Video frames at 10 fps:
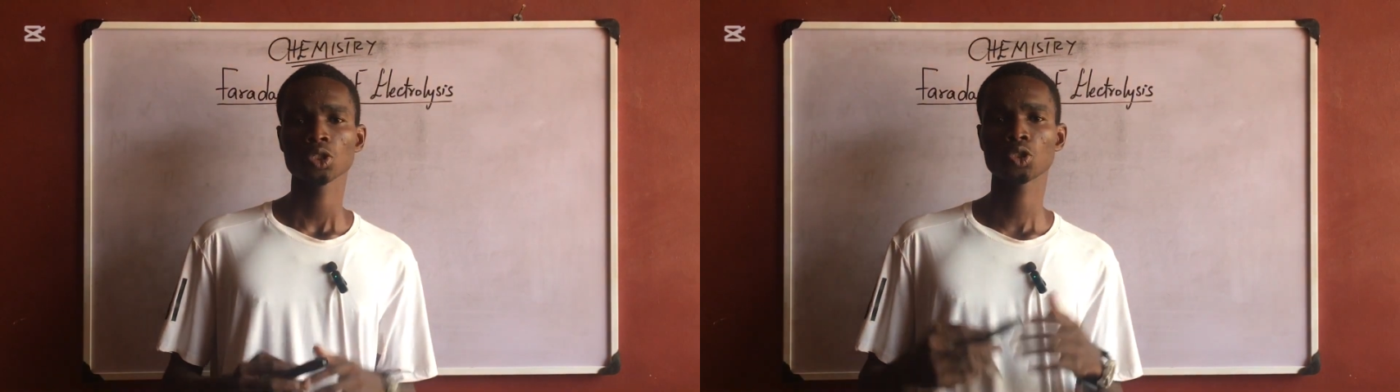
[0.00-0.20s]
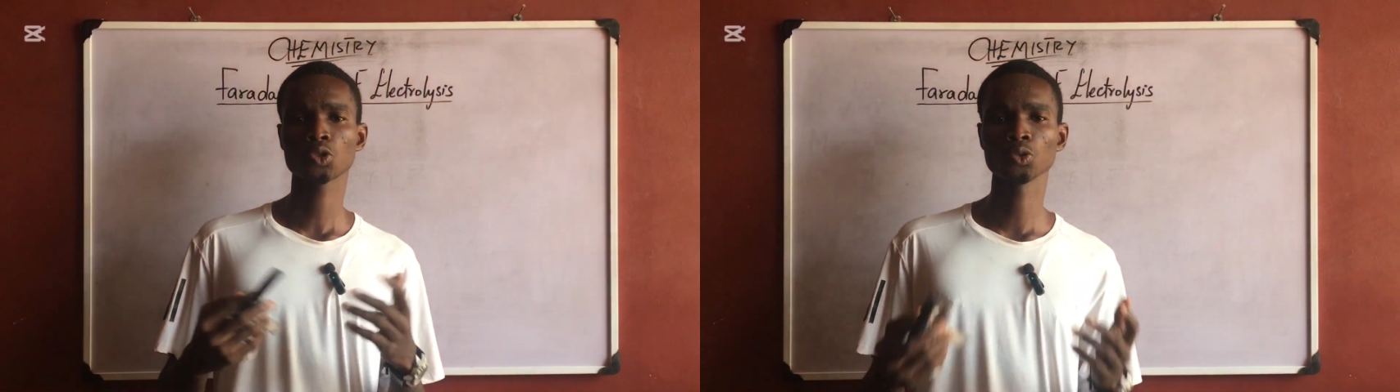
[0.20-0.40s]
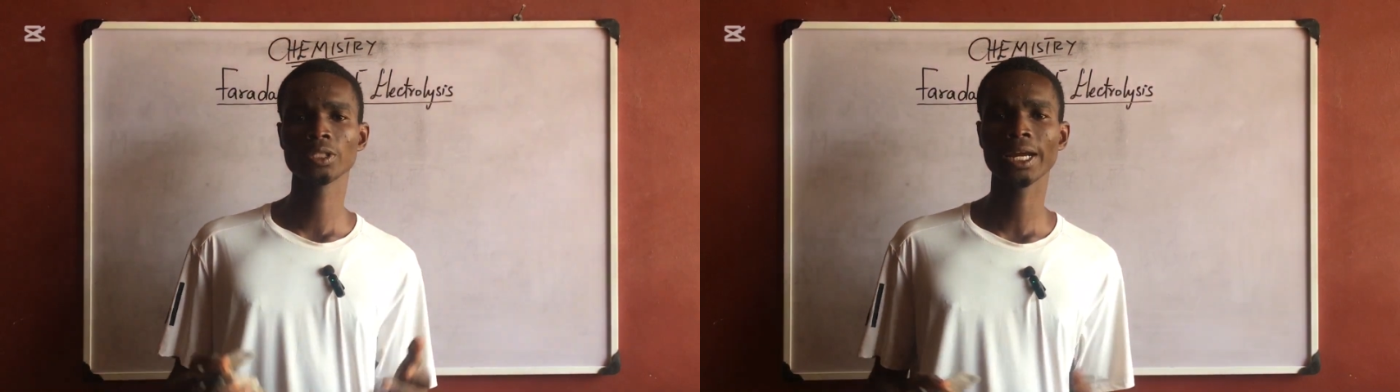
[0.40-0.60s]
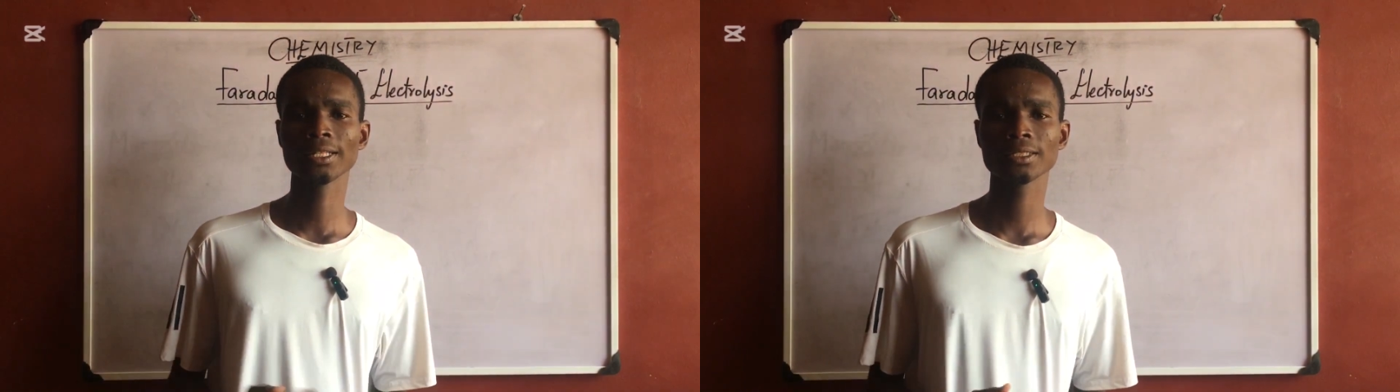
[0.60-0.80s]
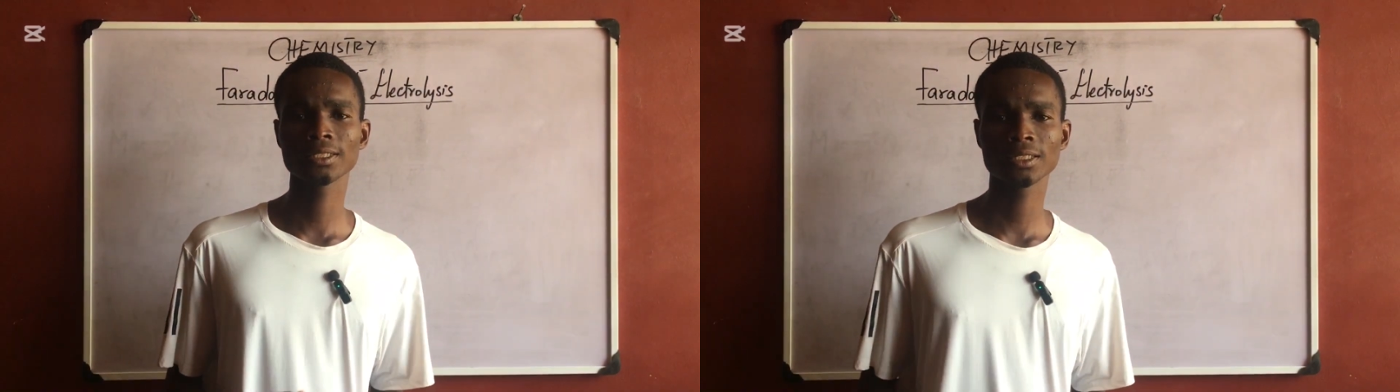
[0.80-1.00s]

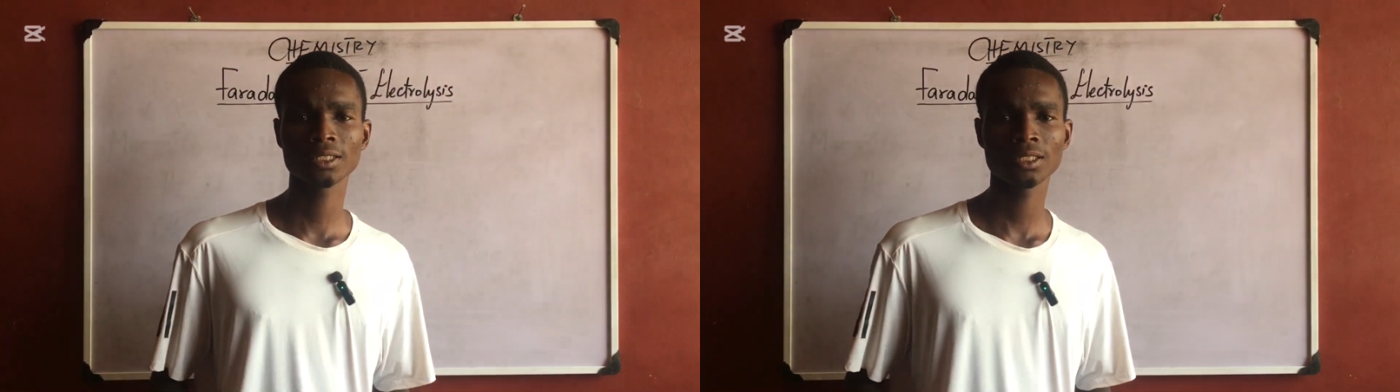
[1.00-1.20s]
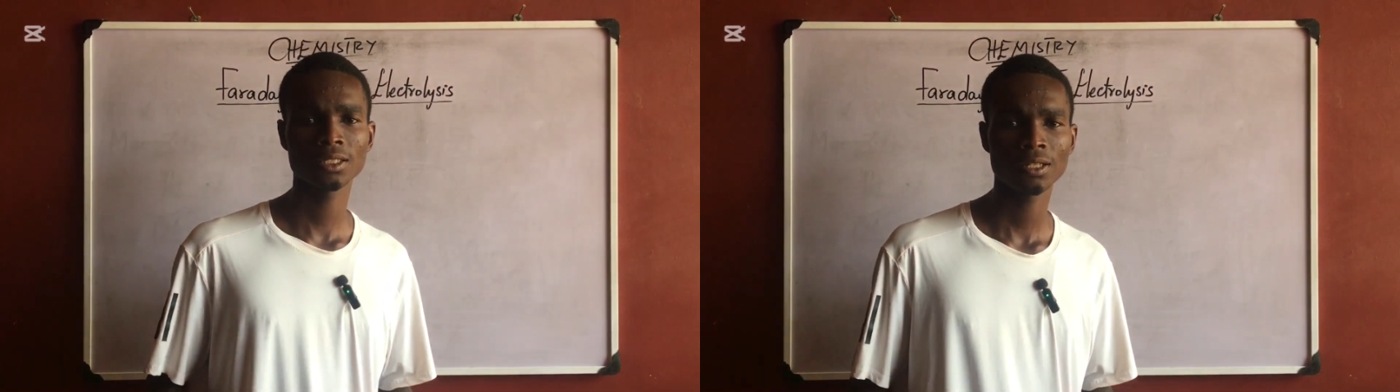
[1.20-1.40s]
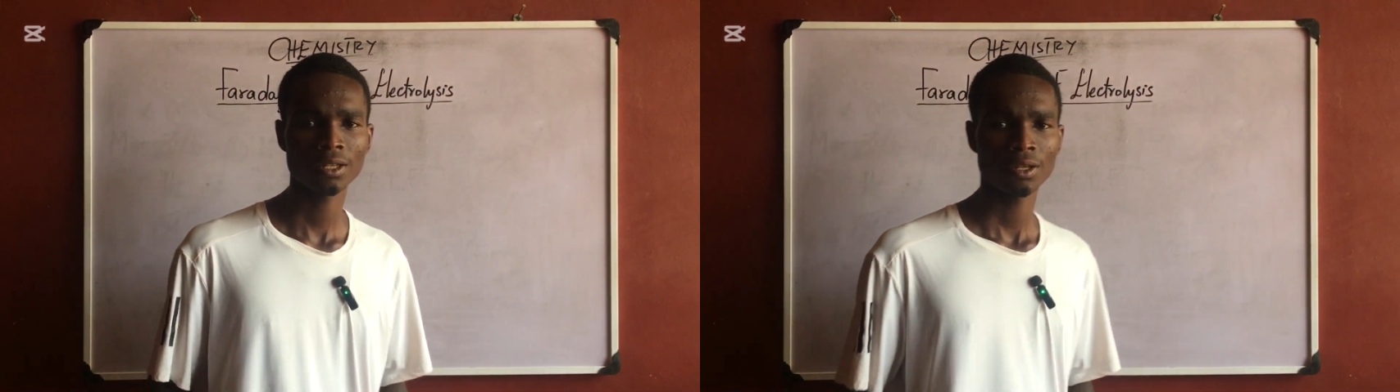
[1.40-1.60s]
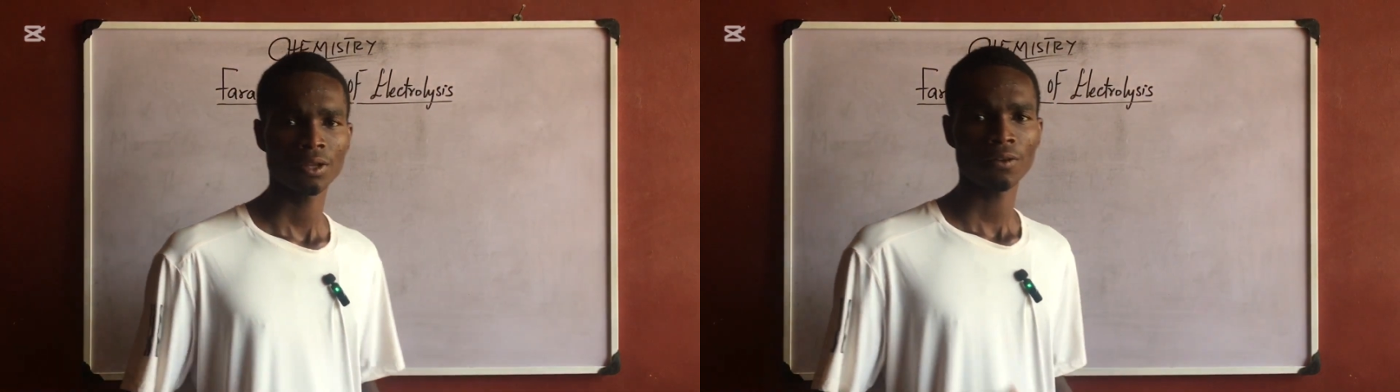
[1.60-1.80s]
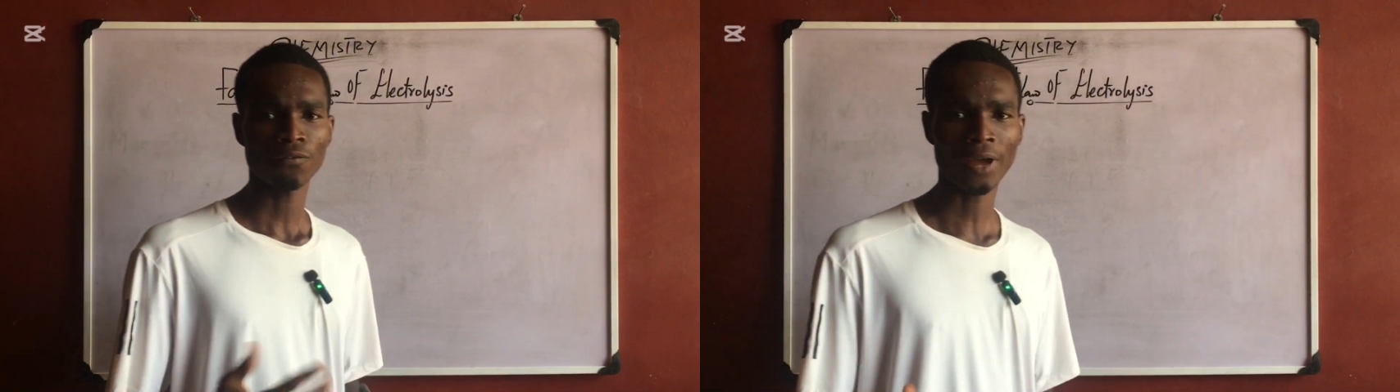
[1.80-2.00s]
students
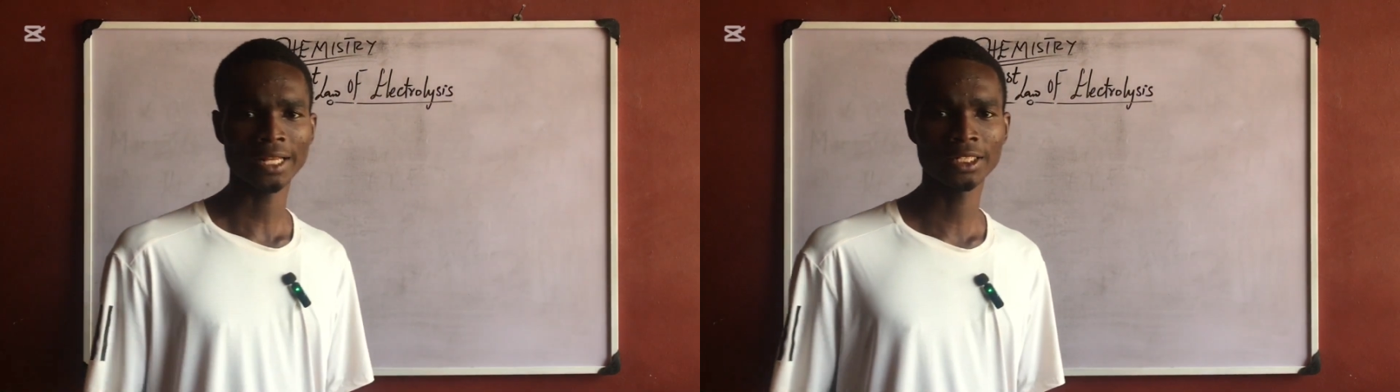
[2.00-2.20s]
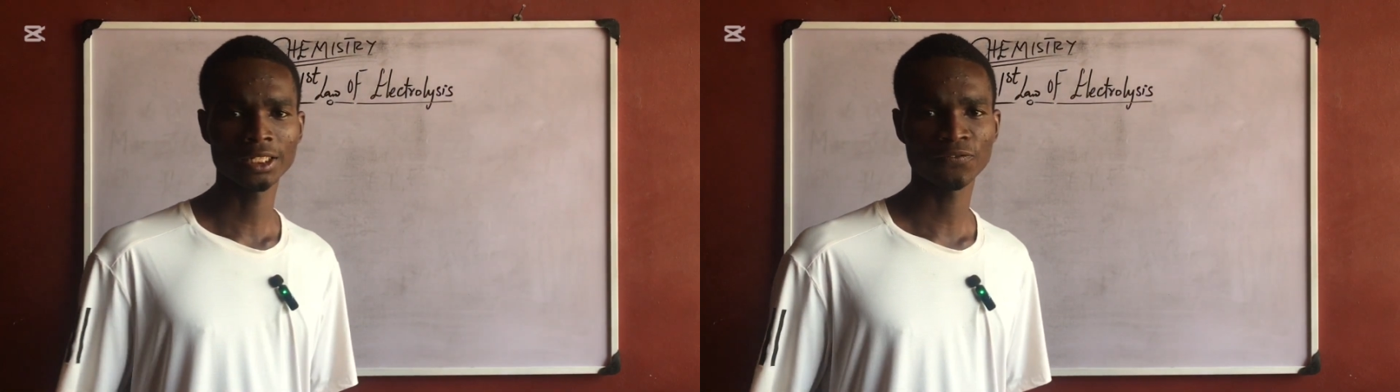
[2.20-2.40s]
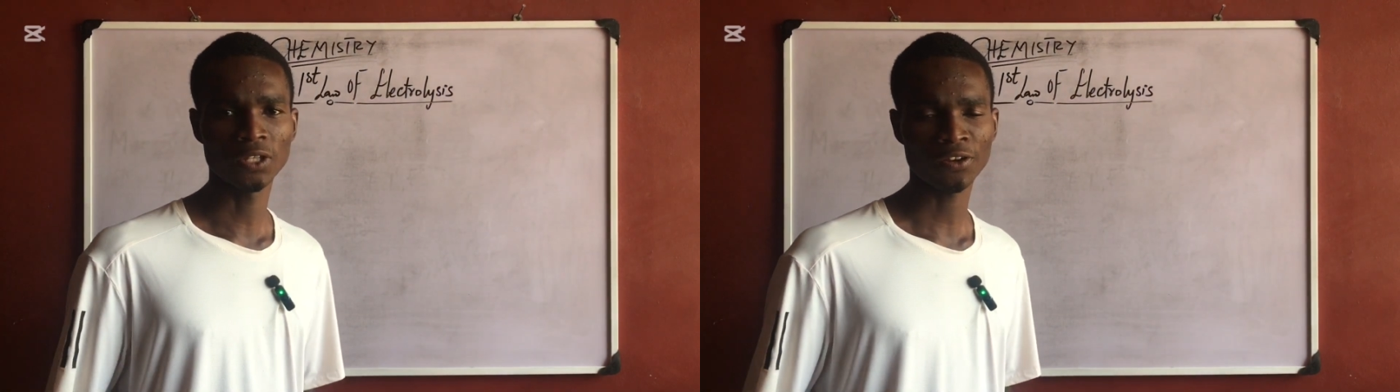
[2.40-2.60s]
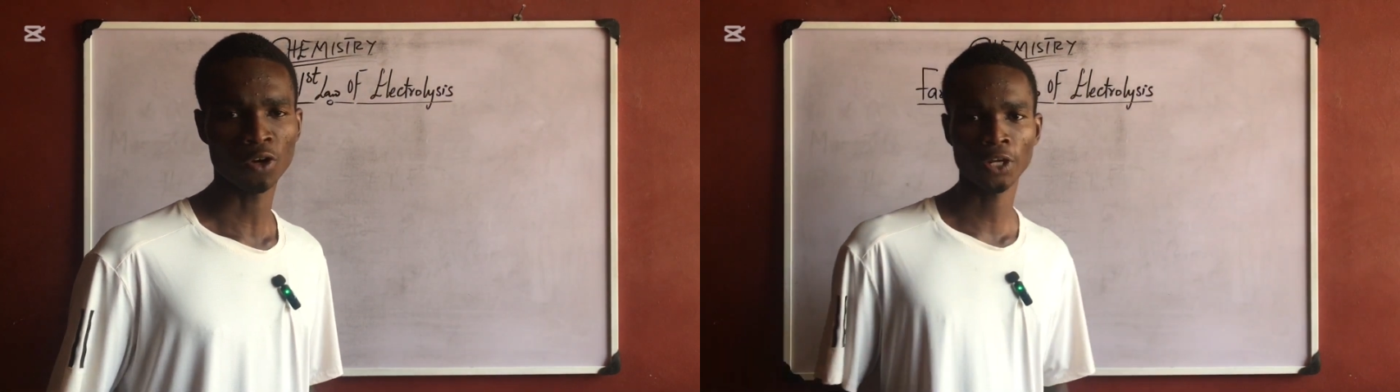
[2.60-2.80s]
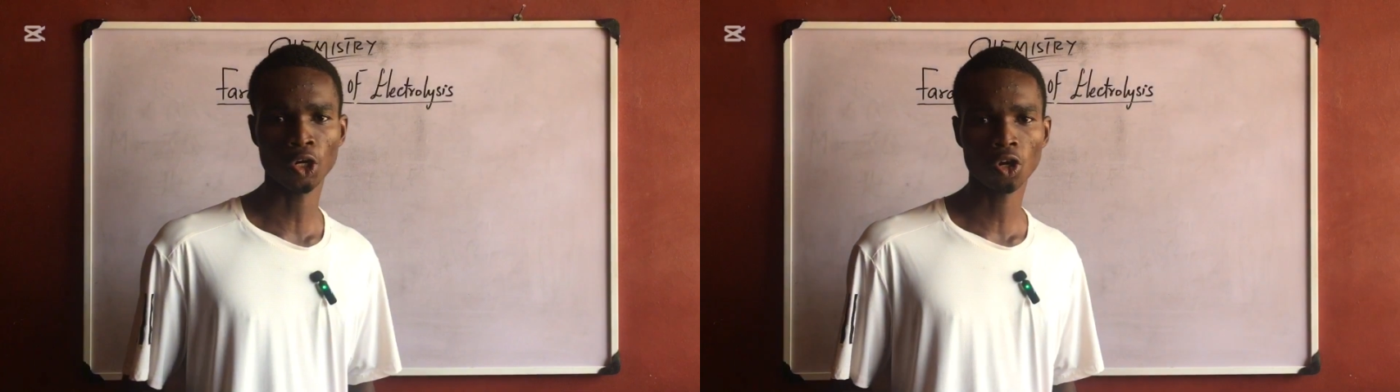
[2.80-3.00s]
find it
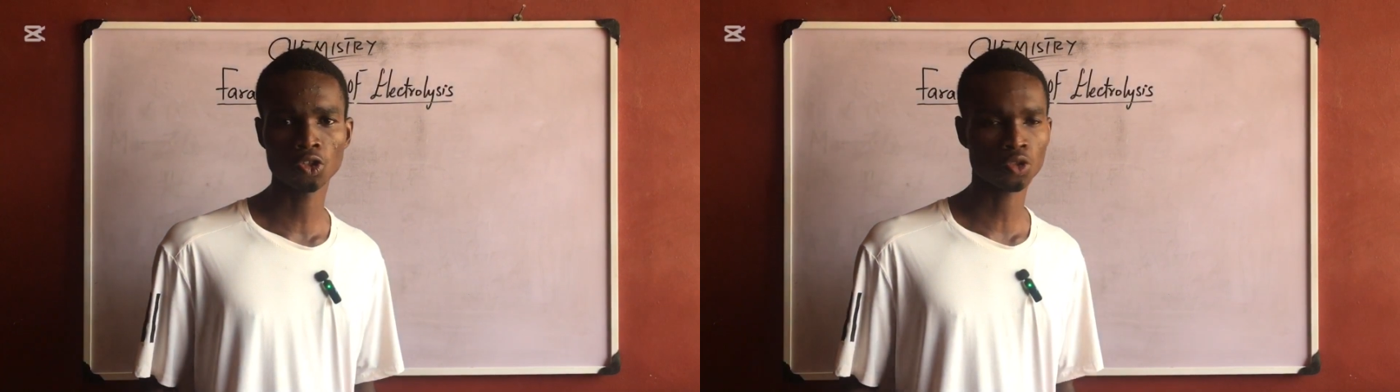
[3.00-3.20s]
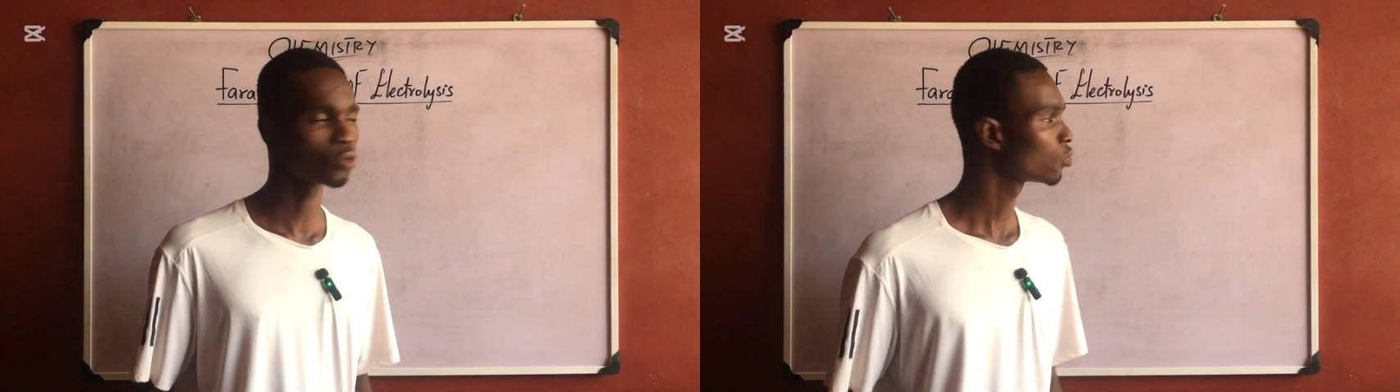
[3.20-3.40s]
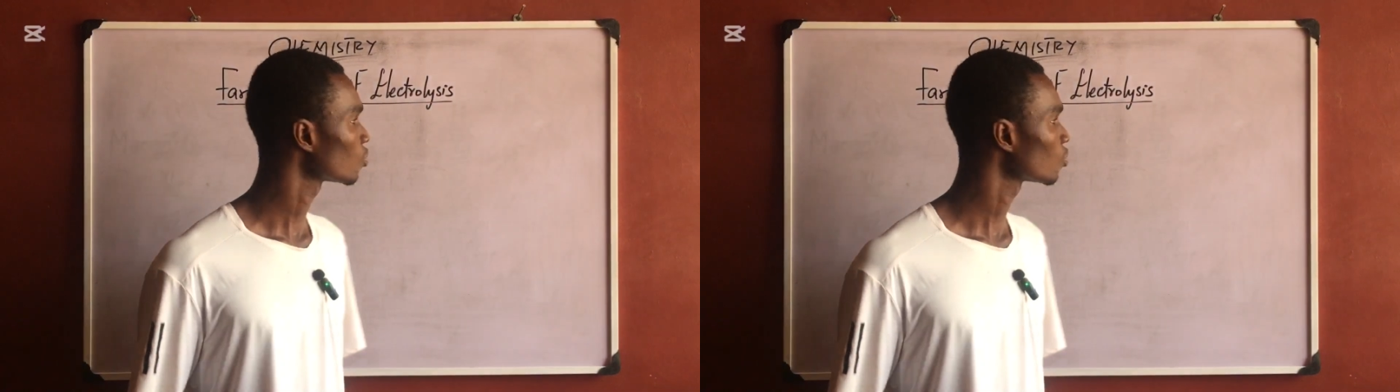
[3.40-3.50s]
difficult to